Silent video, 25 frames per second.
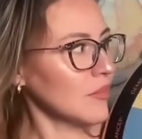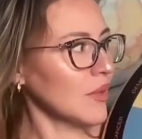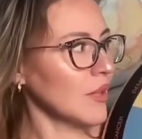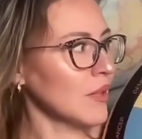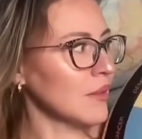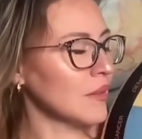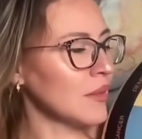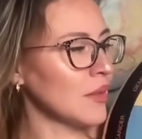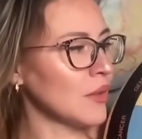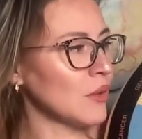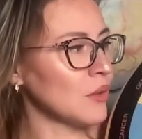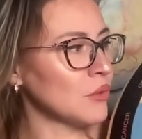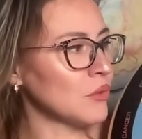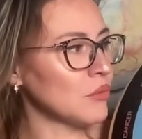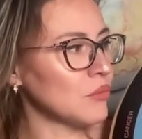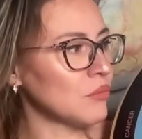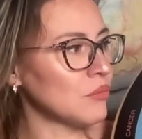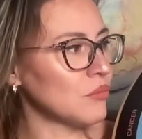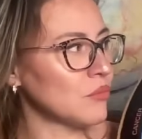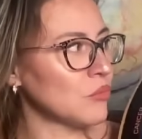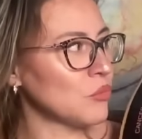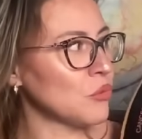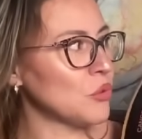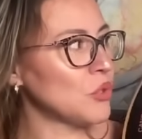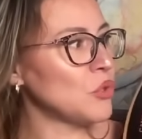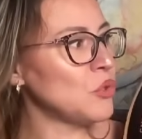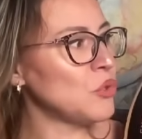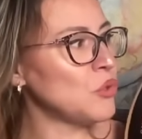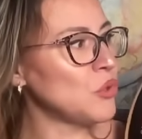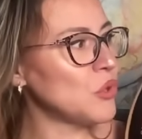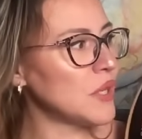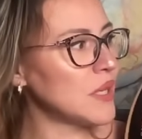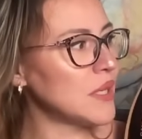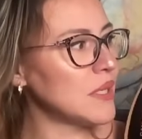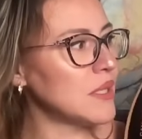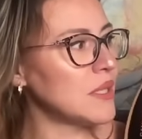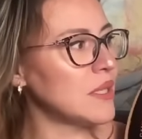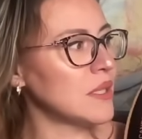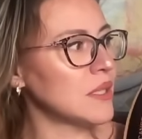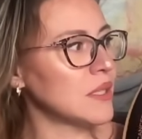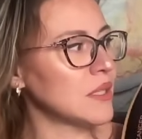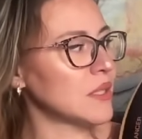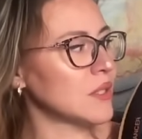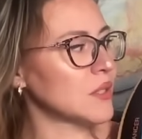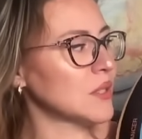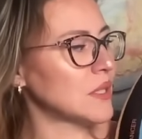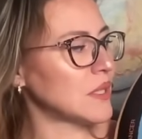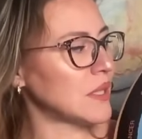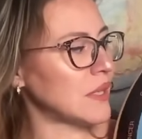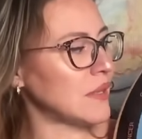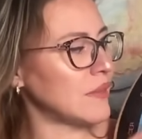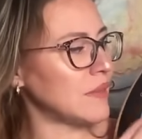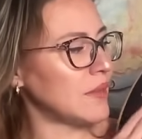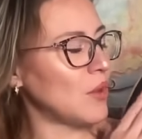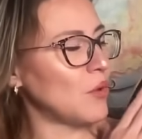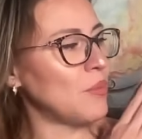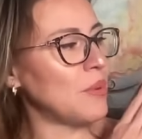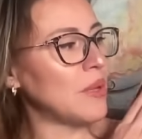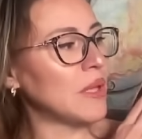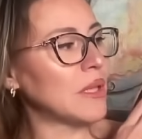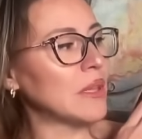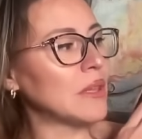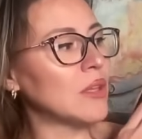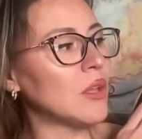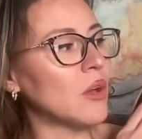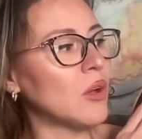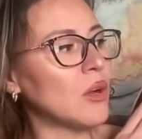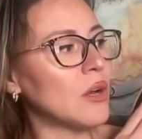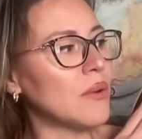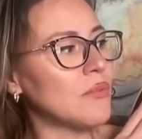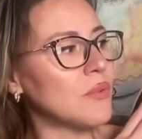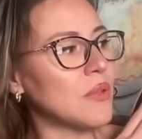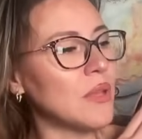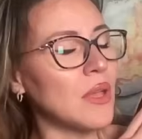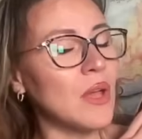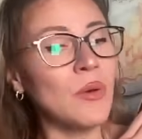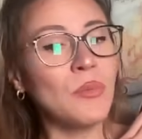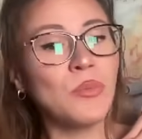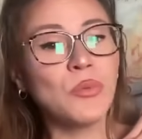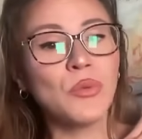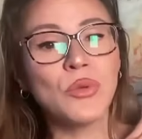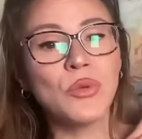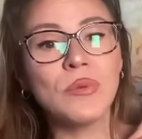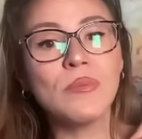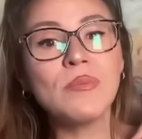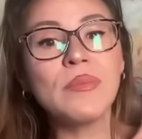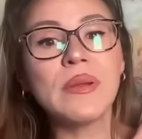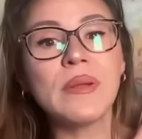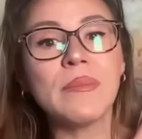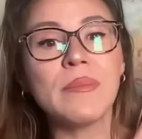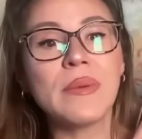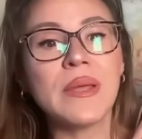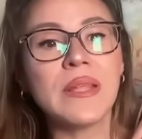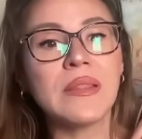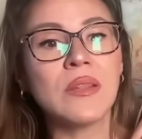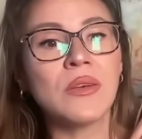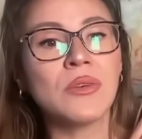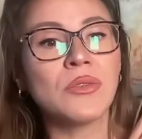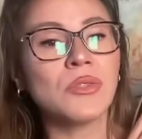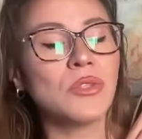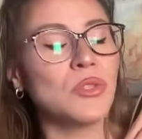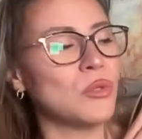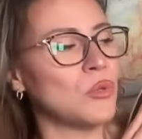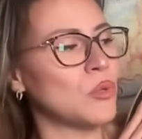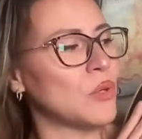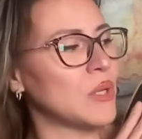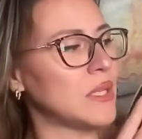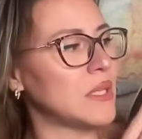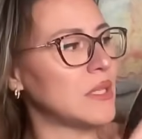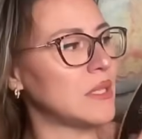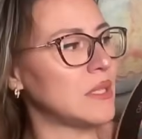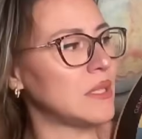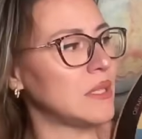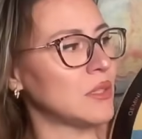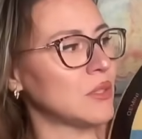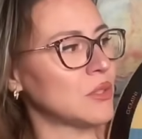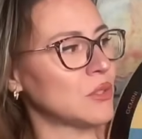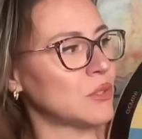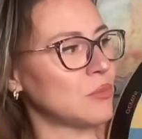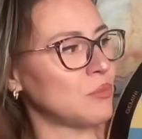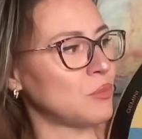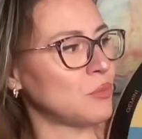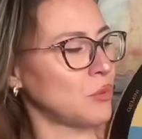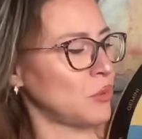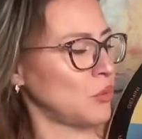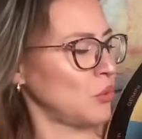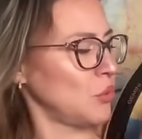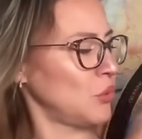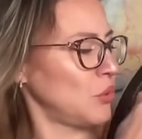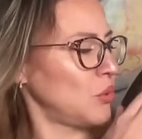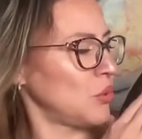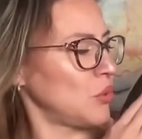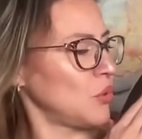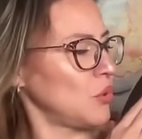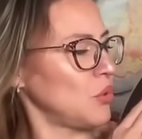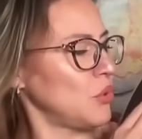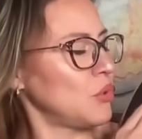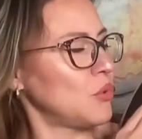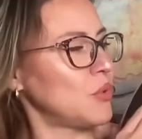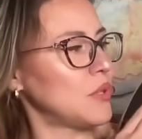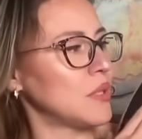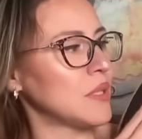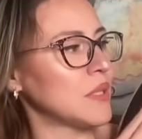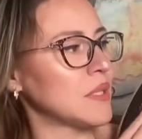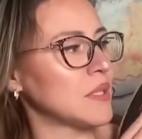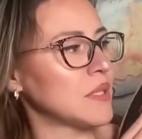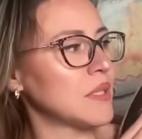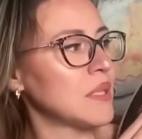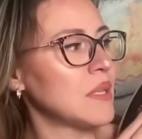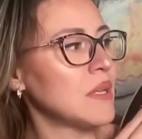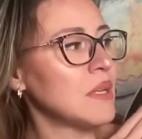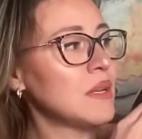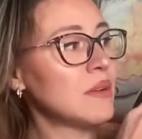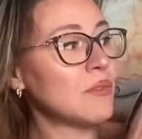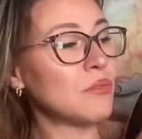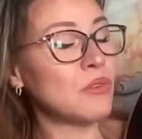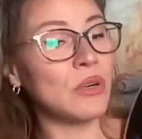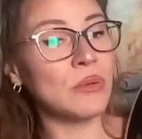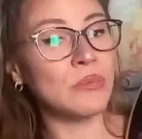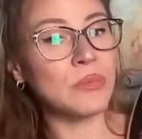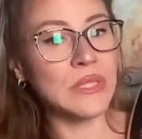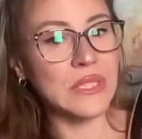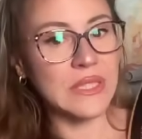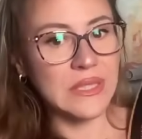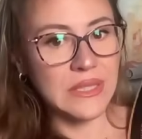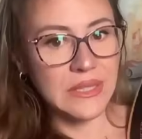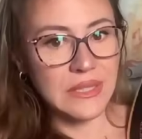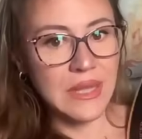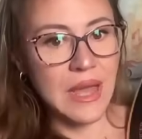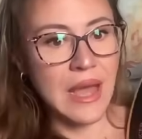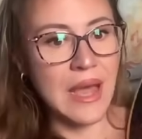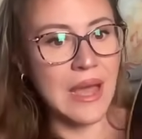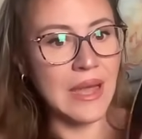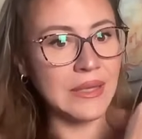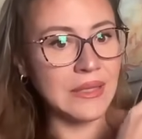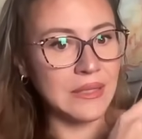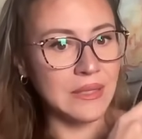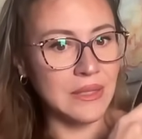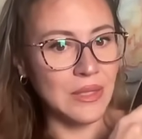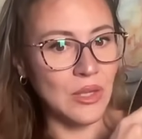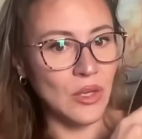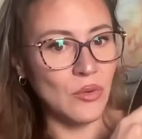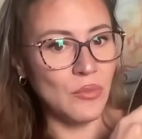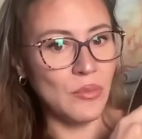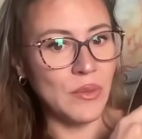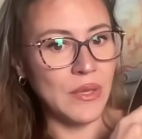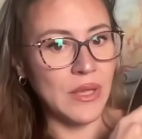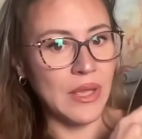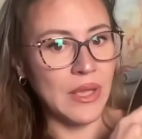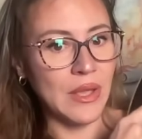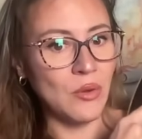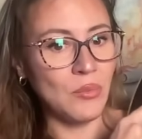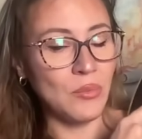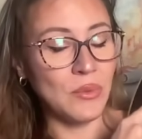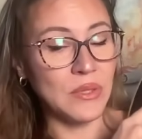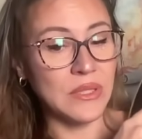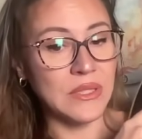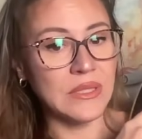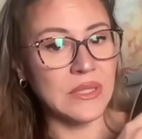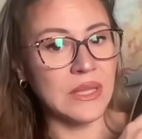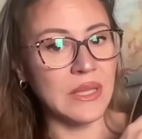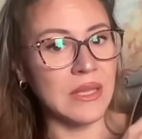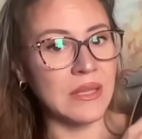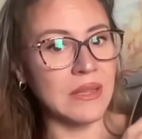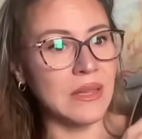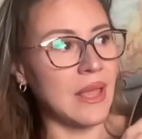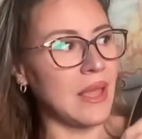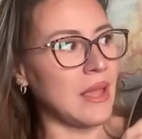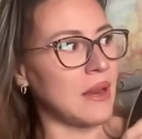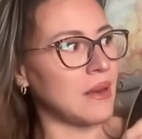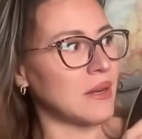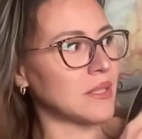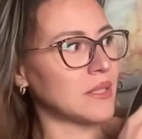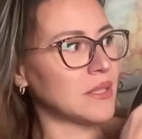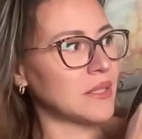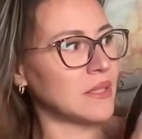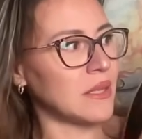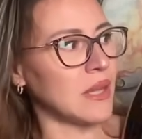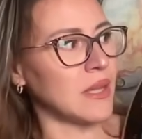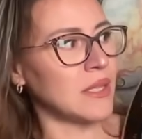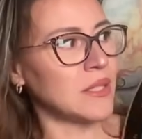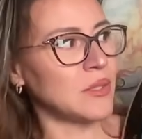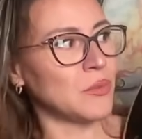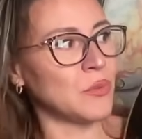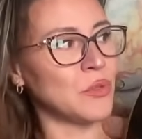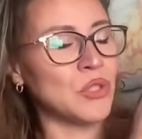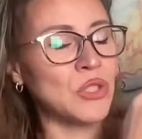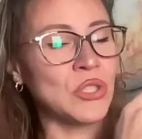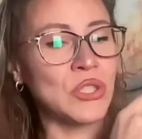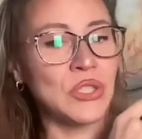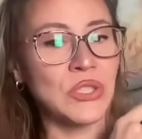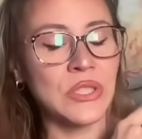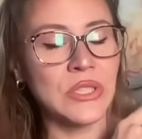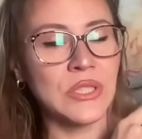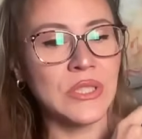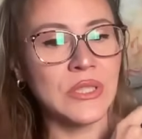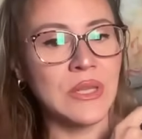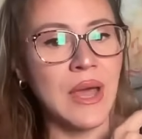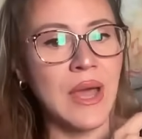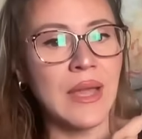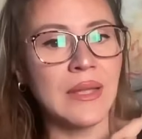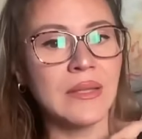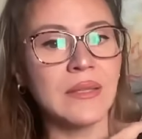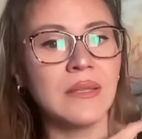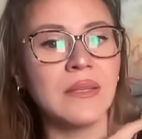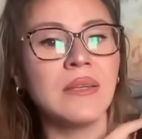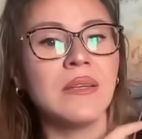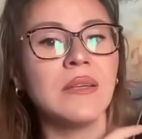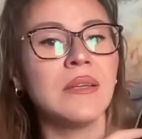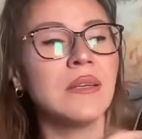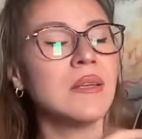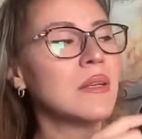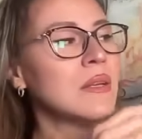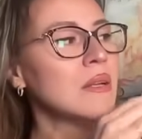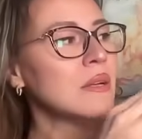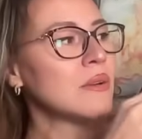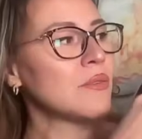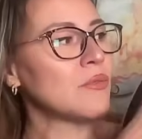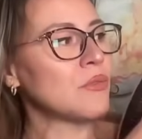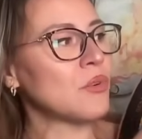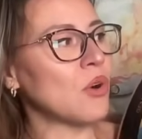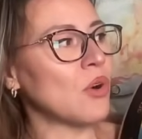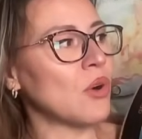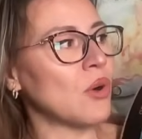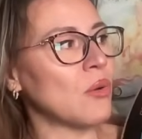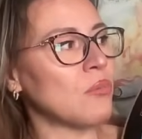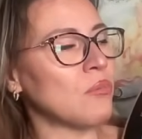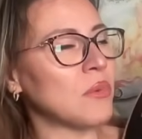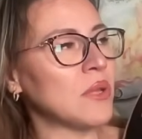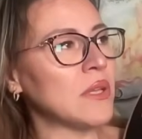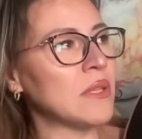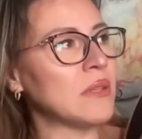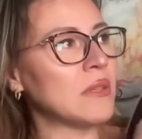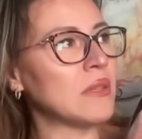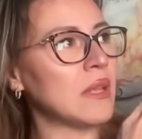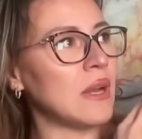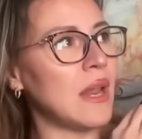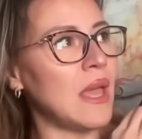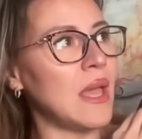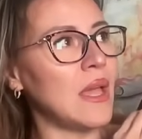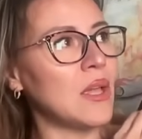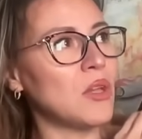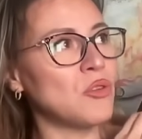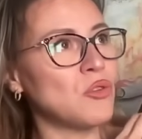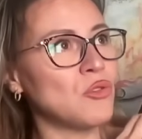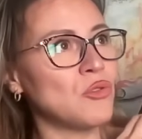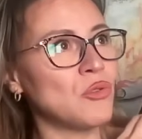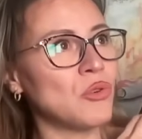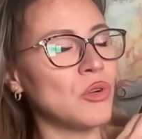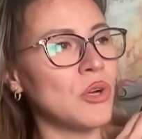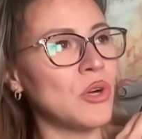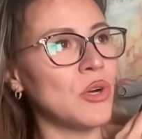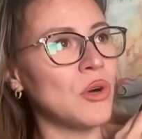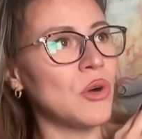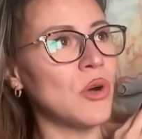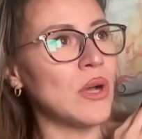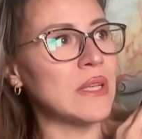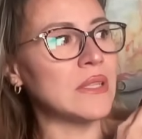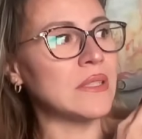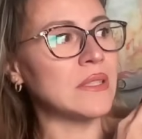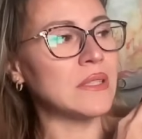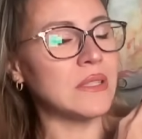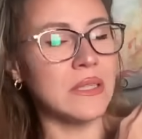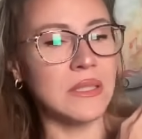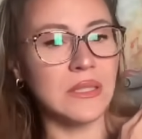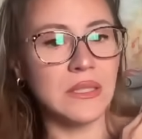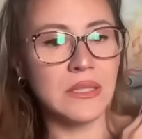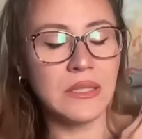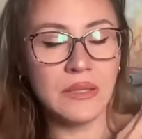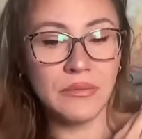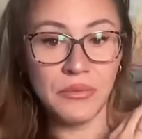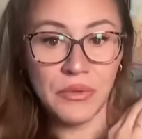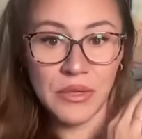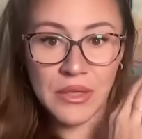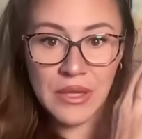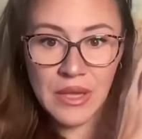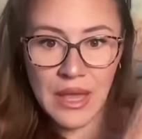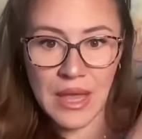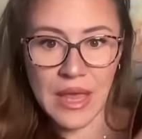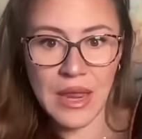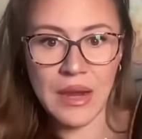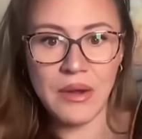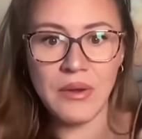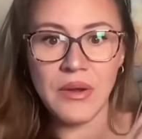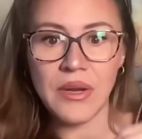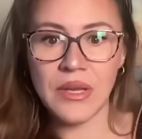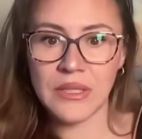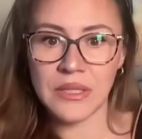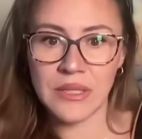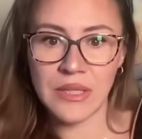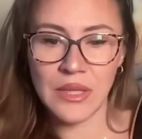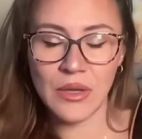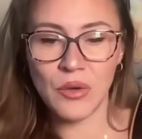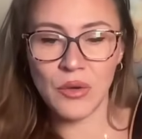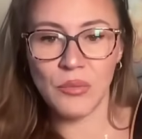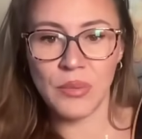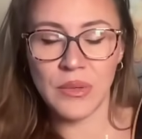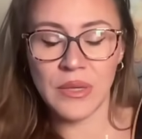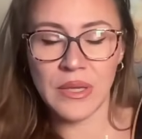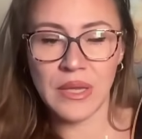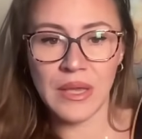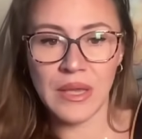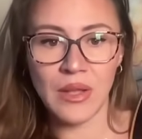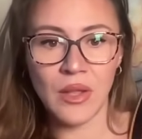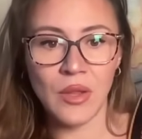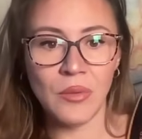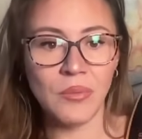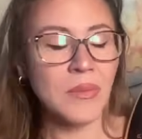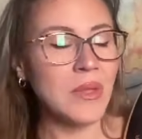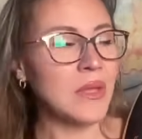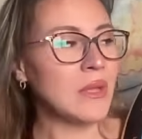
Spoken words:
they'll with new ideals, and there'll be a lot of help to implement those new ideals. Pluto, Uranus, from society there will be help, because they're in air signs, which is society. From intellectual and scientific areas there will be help.